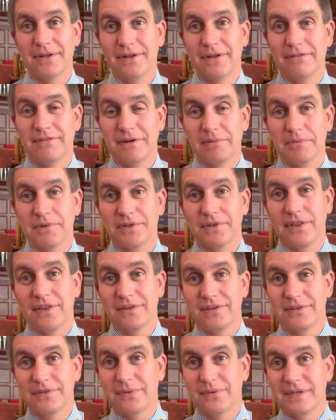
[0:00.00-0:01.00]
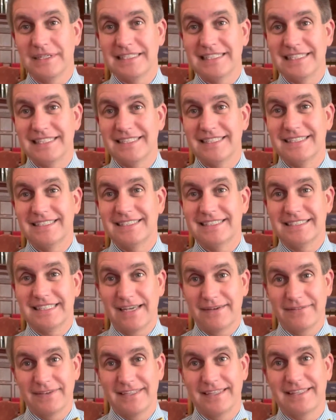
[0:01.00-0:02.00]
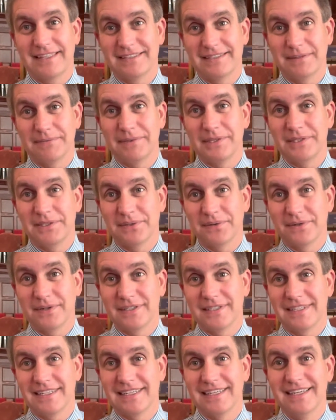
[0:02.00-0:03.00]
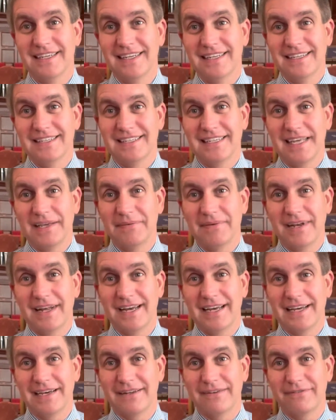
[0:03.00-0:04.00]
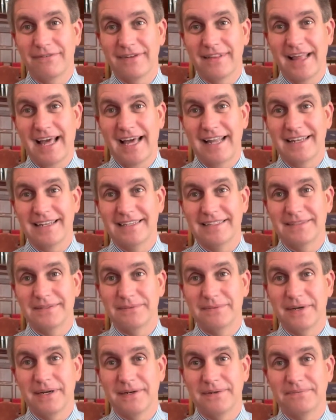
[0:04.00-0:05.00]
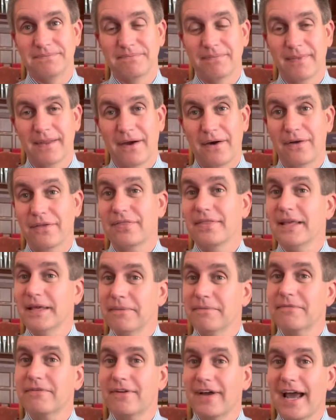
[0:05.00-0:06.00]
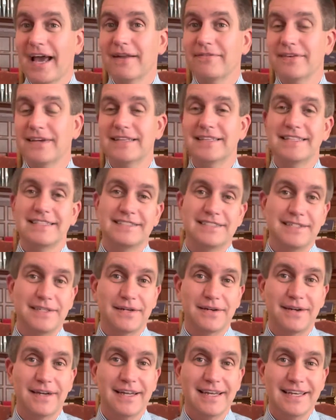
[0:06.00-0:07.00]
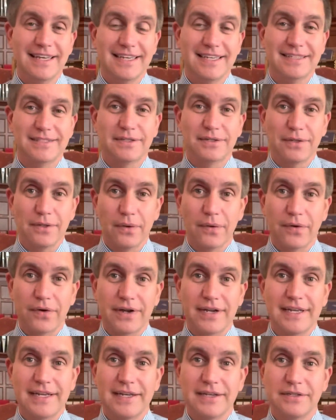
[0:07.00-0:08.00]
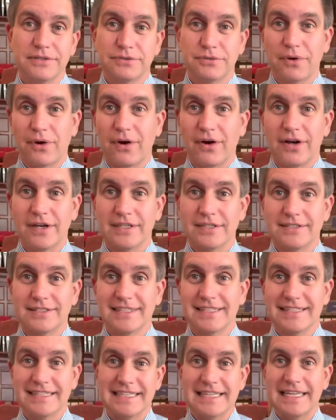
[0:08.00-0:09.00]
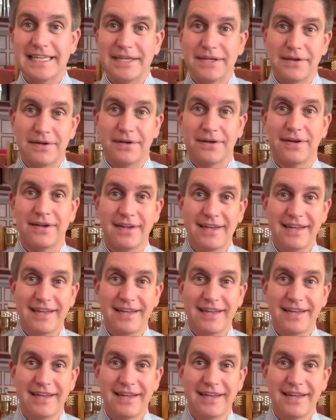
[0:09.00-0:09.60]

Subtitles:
November the 27th. So be sure to keep an eye out for that as well. Our theme for Advent this year is Glory Draws Near.